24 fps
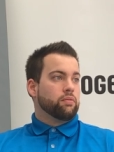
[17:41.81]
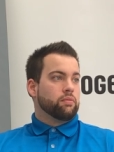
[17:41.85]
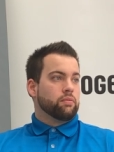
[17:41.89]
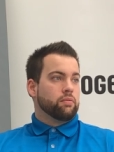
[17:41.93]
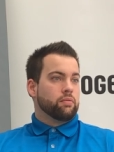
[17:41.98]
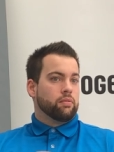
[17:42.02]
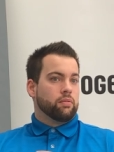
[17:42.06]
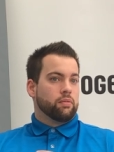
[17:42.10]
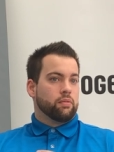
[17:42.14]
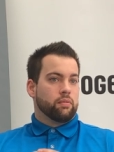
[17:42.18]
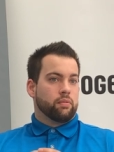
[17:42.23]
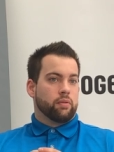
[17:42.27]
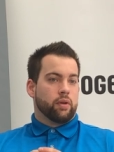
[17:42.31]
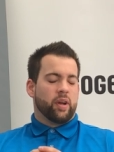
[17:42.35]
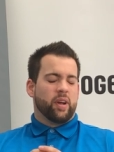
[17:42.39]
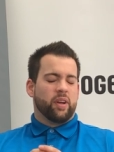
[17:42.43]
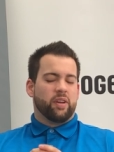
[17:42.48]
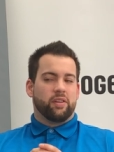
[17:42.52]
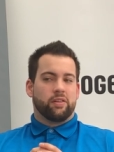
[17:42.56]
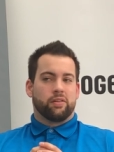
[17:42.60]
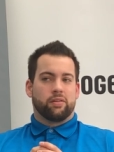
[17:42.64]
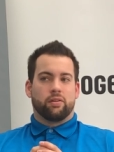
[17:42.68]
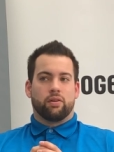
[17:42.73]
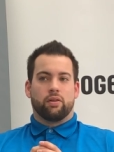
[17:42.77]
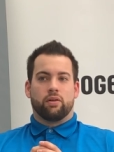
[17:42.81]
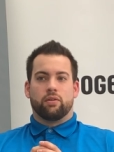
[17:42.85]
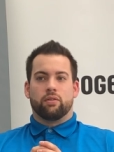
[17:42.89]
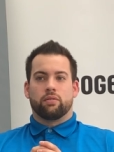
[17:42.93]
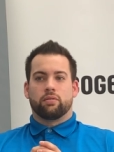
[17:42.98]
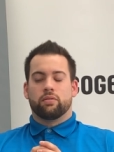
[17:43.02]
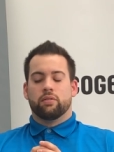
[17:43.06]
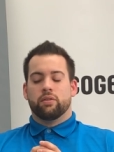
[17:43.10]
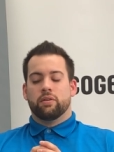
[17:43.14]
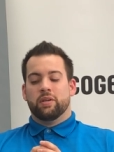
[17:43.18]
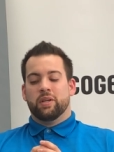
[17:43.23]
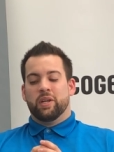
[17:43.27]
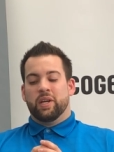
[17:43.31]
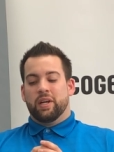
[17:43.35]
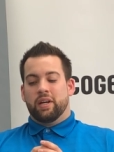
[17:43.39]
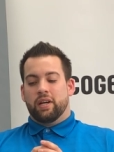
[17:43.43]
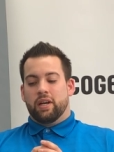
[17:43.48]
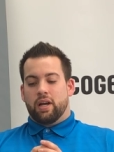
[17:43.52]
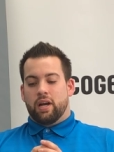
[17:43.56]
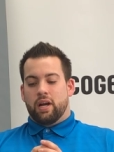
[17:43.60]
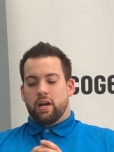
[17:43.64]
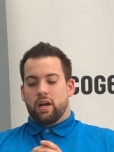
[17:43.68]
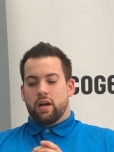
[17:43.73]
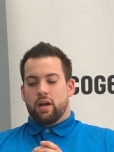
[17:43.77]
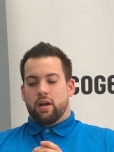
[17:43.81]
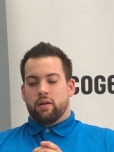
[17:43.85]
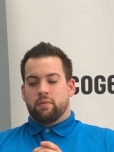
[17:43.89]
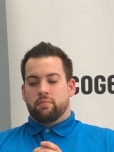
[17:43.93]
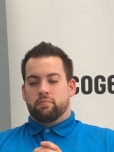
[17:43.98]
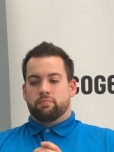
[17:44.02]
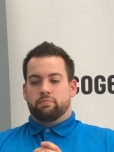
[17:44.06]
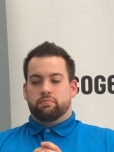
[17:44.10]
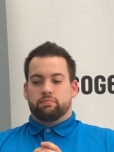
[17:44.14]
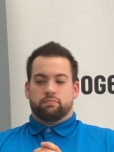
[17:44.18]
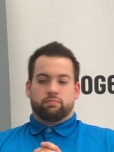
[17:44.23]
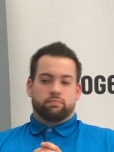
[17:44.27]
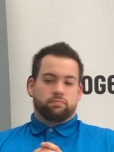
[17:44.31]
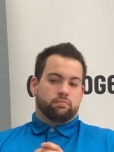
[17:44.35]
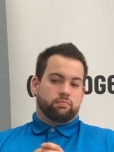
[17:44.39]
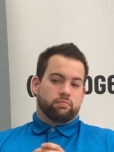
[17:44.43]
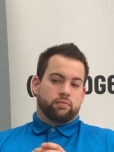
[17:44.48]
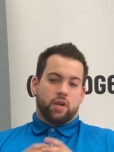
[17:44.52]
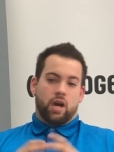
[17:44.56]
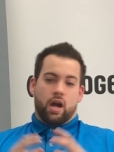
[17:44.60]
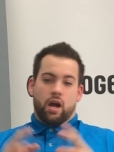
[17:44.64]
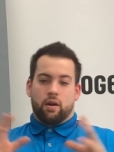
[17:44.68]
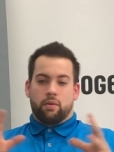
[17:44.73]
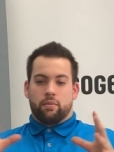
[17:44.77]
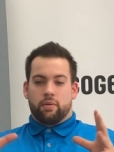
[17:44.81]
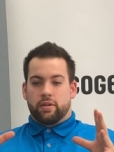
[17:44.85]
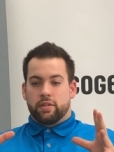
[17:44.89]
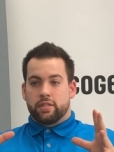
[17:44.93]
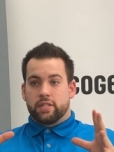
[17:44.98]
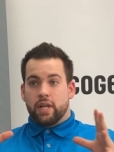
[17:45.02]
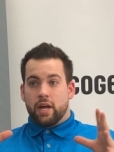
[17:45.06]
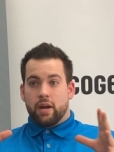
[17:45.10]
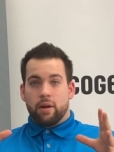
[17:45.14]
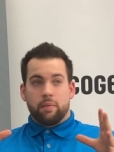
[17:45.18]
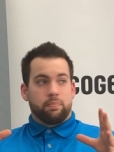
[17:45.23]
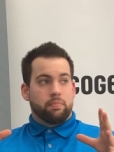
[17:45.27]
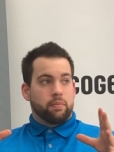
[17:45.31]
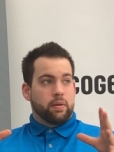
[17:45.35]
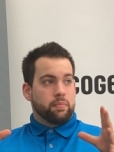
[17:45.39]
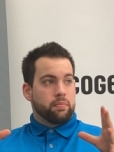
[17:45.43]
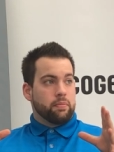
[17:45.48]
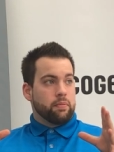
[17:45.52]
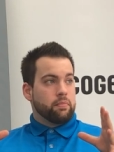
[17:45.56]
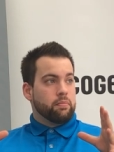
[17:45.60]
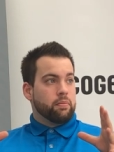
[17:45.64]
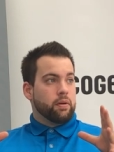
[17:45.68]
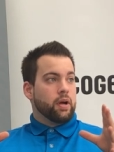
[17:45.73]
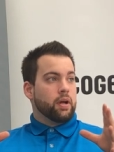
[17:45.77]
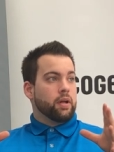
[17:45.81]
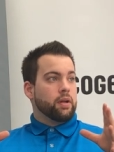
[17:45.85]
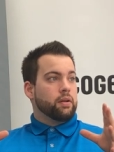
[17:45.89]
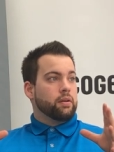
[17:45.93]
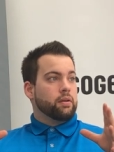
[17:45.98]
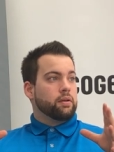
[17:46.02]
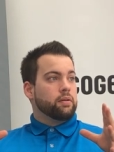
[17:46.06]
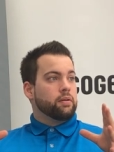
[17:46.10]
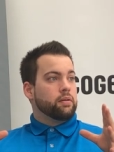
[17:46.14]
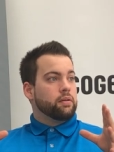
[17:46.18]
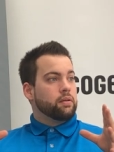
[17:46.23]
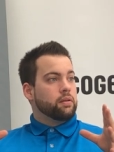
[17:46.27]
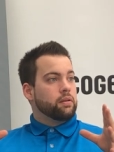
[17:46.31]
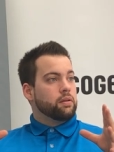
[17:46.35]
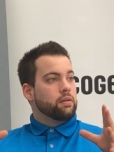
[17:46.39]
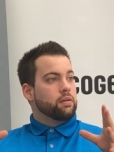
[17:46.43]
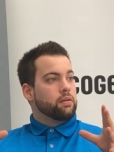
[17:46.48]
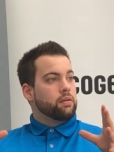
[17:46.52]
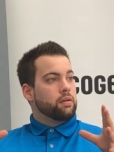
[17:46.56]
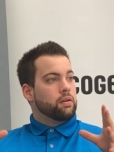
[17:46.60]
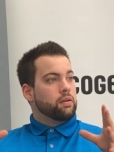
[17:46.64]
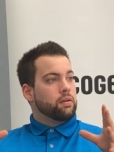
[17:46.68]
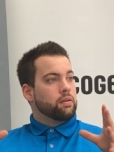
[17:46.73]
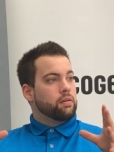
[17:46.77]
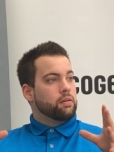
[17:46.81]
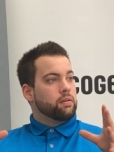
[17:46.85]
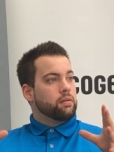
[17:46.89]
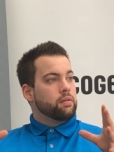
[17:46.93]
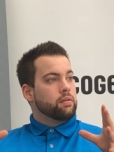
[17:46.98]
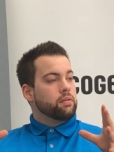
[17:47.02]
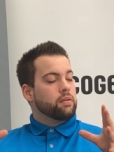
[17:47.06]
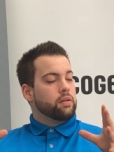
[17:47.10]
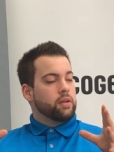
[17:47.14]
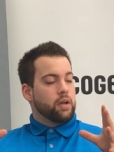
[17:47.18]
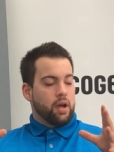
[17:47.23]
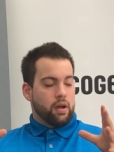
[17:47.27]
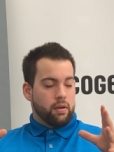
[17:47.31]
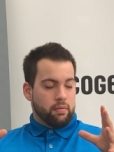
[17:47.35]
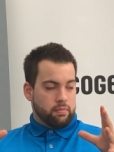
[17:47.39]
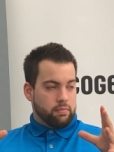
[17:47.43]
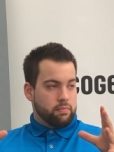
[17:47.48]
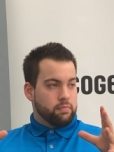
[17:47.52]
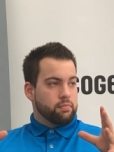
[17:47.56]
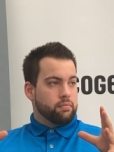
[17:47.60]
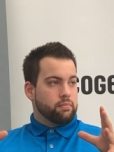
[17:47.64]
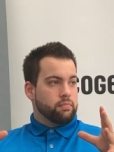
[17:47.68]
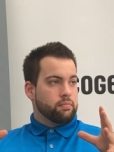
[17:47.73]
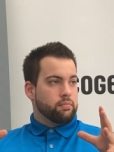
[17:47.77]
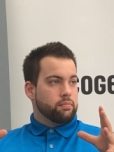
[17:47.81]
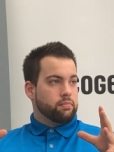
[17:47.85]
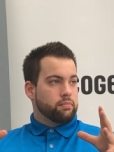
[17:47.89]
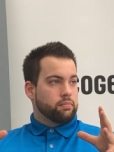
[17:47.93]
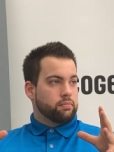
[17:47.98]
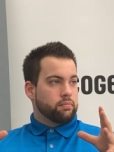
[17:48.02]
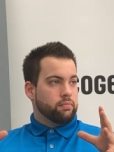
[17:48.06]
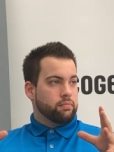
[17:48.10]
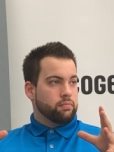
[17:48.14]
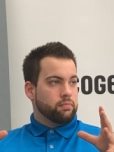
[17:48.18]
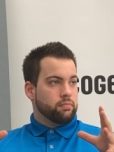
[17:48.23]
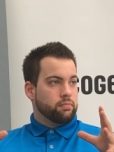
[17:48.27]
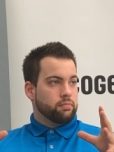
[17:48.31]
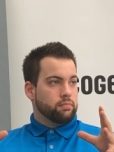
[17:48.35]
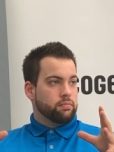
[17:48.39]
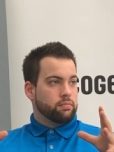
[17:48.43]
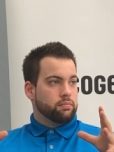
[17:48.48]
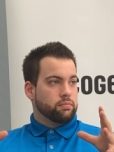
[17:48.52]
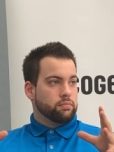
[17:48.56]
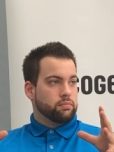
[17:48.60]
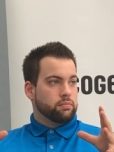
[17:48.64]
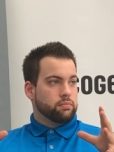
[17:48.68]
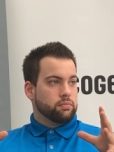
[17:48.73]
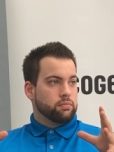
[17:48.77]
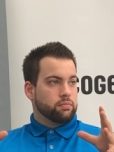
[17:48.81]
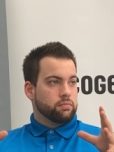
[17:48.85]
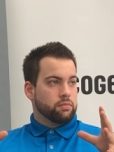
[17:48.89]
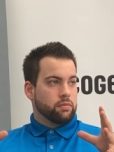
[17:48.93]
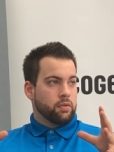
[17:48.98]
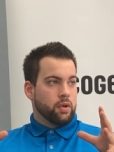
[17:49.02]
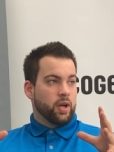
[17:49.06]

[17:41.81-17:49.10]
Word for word: Okay. Right. So, um, I don't want to so scare people. Dedicated is fiber. Yeah. And and business is copper.